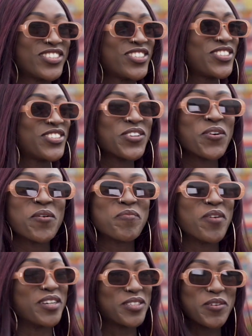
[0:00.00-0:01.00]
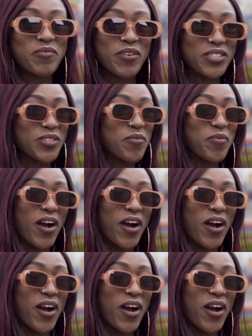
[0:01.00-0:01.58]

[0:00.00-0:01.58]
thing? Super, super, super.